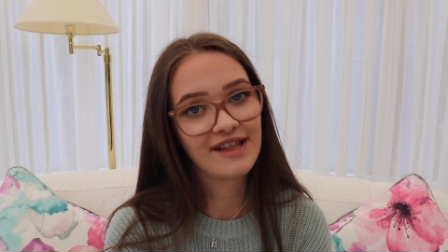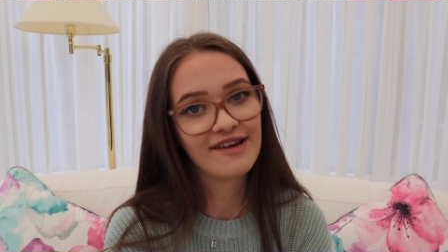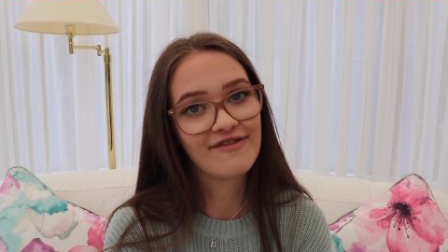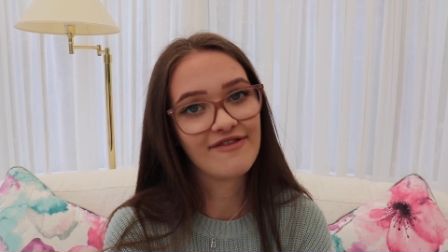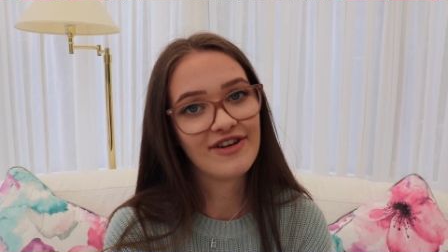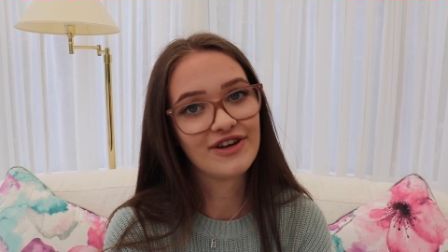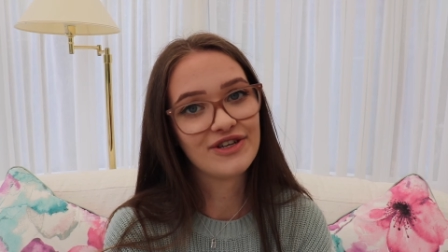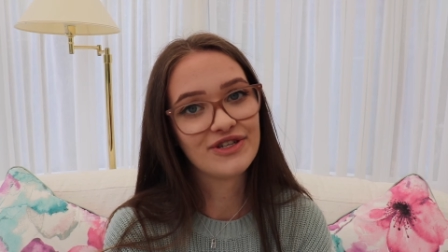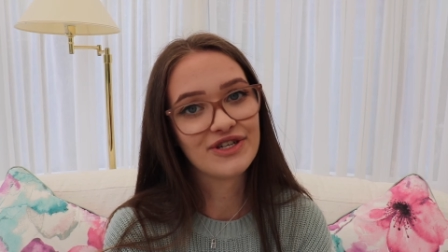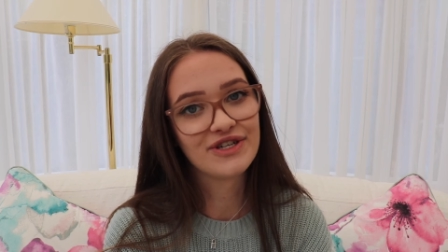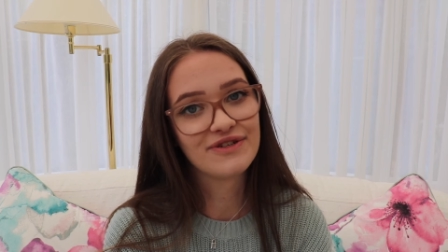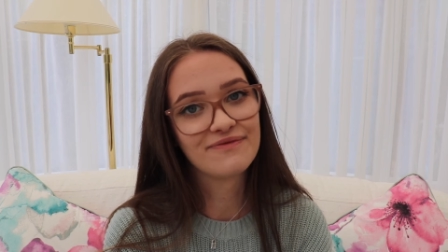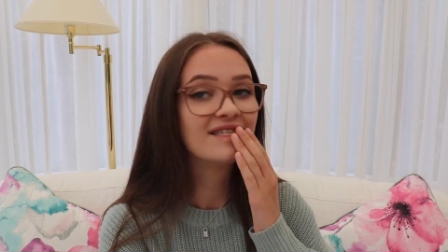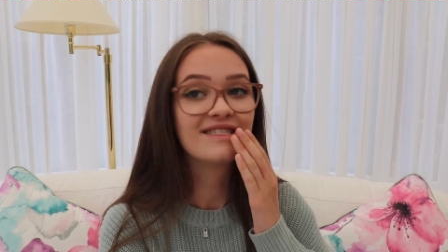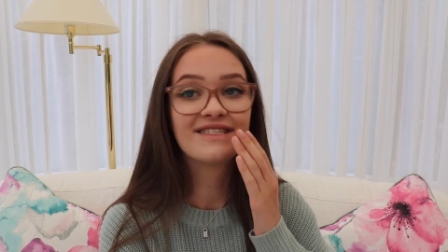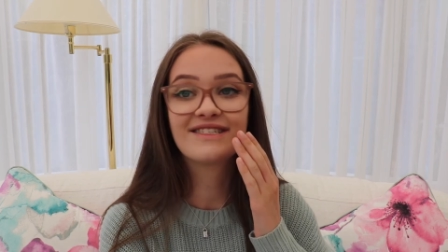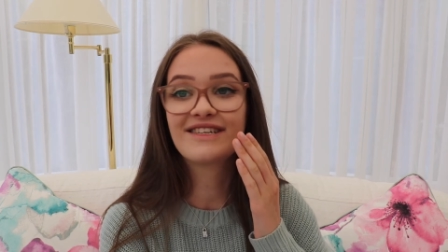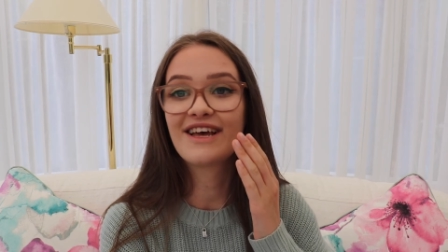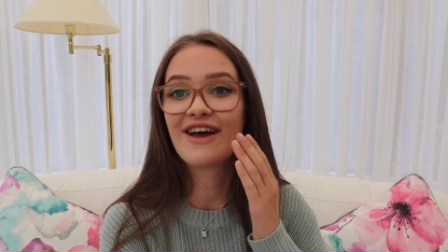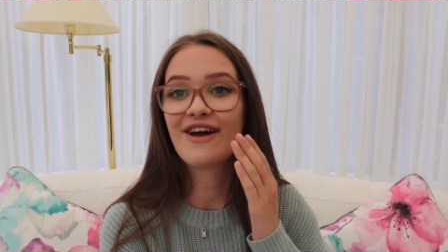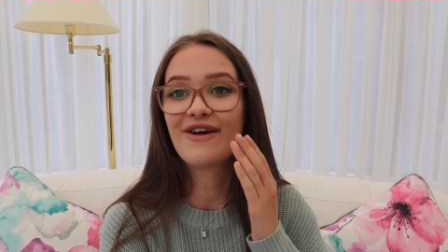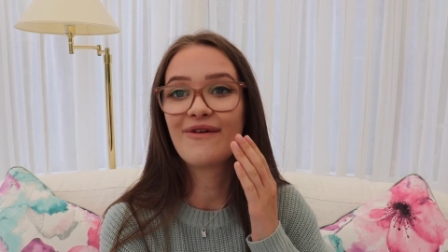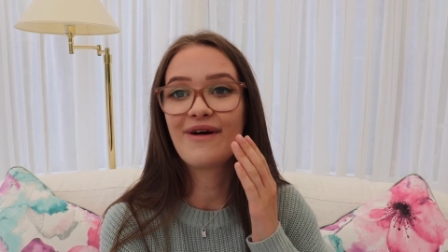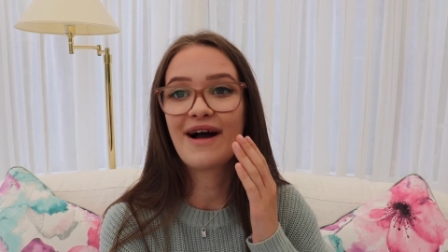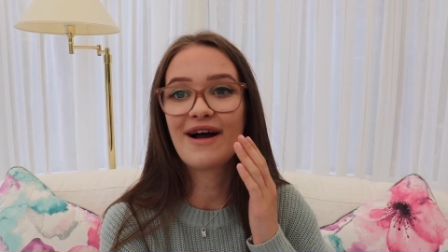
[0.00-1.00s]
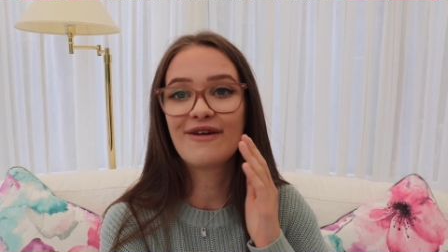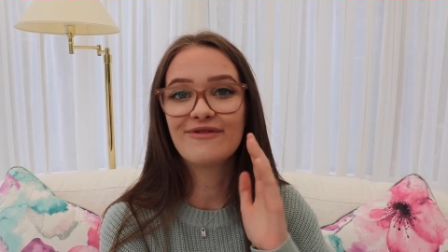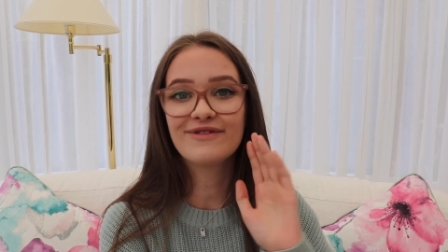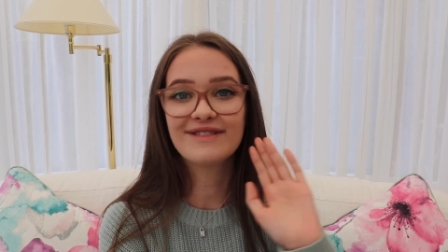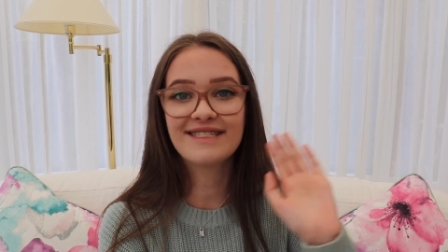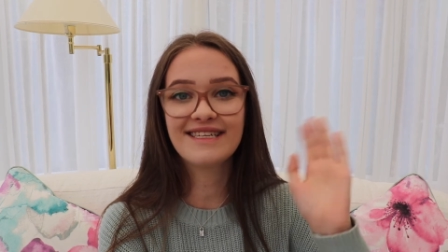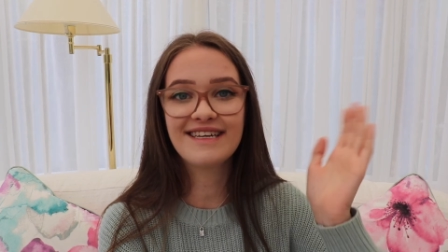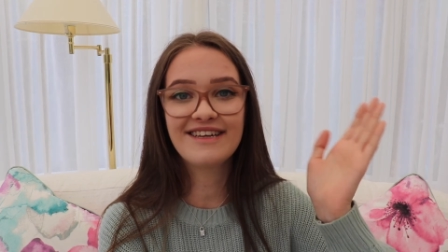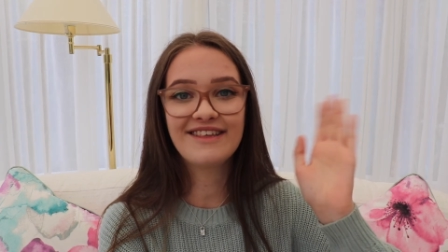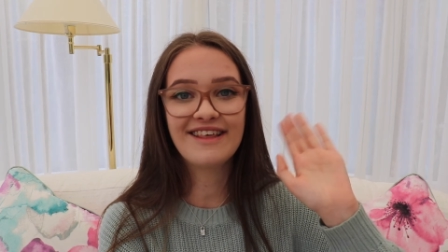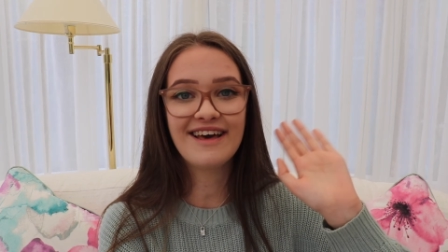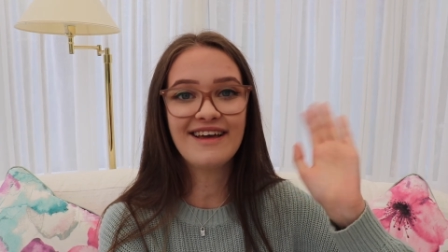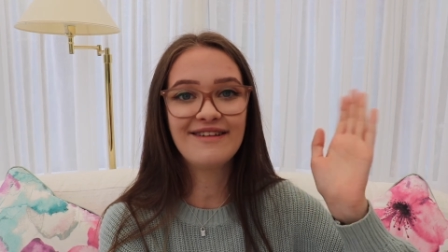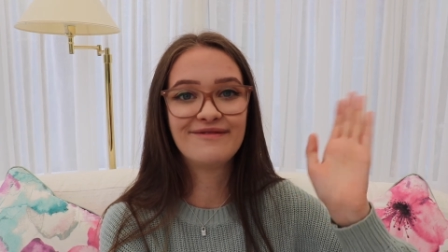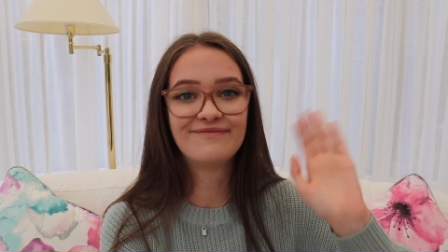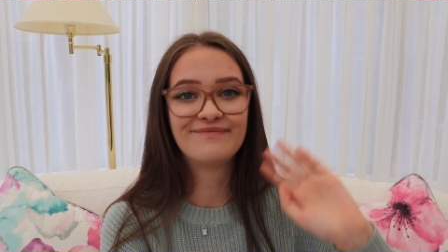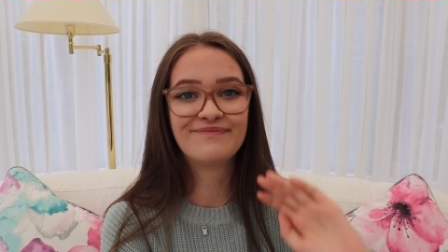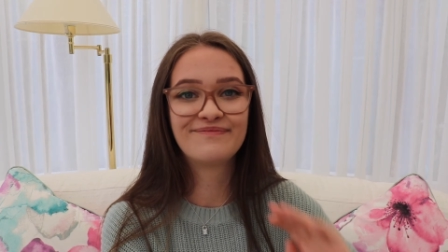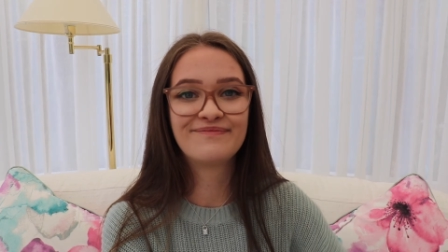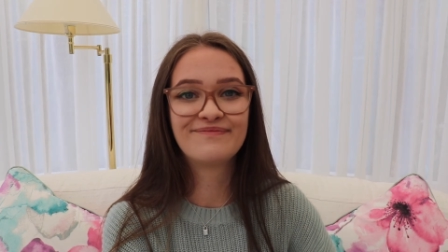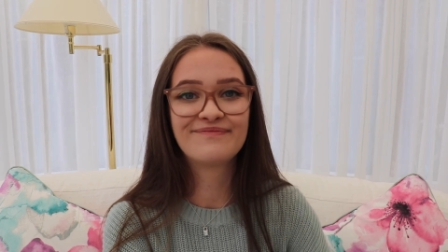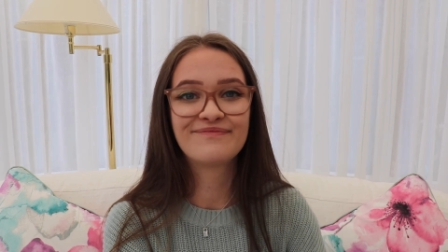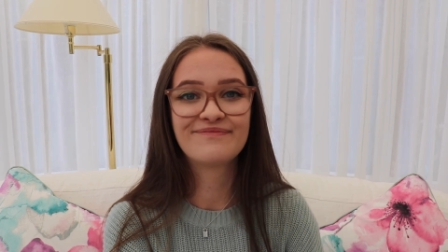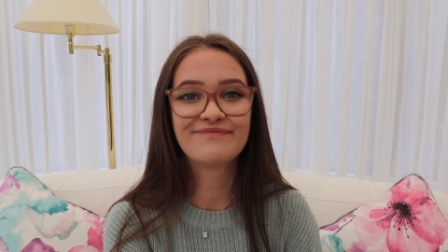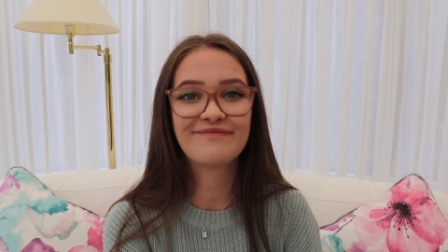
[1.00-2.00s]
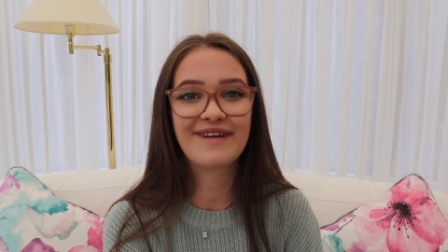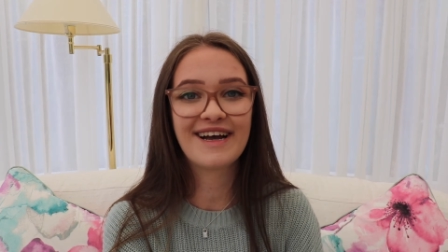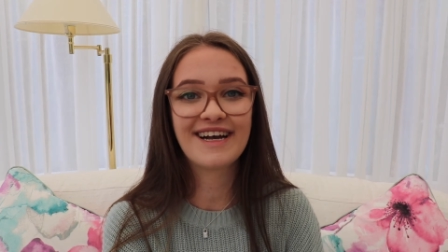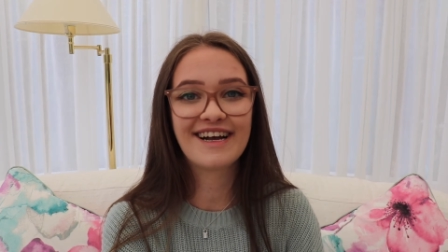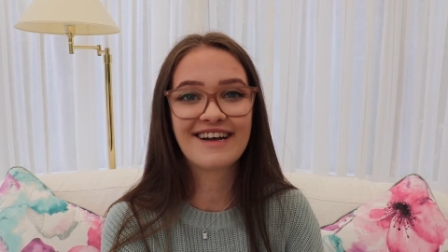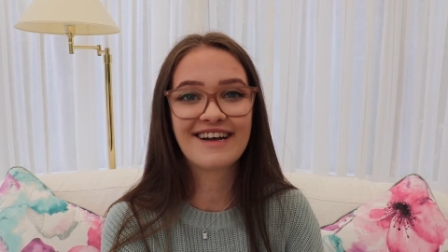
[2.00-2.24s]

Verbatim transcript: erosion. So I will see you then. Bye